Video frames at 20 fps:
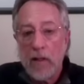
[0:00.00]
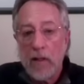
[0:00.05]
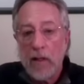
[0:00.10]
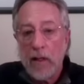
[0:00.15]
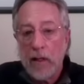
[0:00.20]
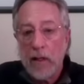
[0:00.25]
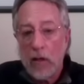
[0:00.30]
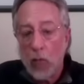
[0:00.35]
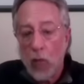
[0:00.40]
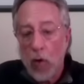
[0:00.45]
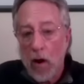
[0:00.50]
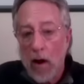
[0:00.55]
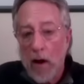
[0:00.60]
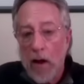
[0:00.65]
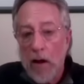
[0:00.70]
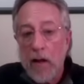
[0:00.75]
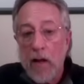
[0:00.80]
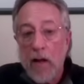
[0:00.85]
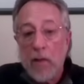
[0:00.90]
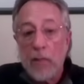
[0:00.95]
And
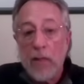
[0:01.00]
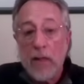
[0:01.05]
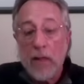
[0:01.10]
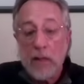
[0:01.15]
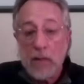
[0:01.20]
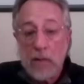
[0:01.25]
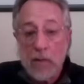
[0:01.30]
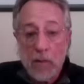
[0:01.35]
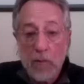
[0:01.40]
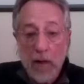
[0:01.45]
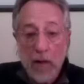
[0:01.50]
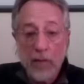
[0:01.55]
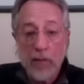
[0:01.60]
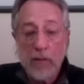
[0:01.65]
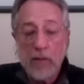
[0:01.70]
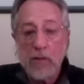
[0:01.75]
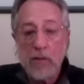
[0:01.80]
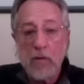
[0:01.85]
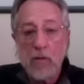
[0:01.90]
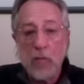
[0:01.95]
why? Because in my
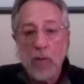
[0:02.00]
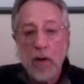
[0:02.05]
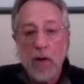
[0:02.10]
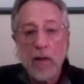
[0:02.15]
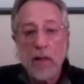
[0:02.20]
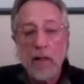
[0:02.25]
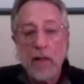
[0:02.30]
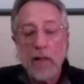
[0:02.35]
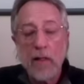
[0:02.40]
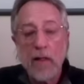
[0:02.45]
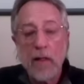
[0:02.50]
physical body,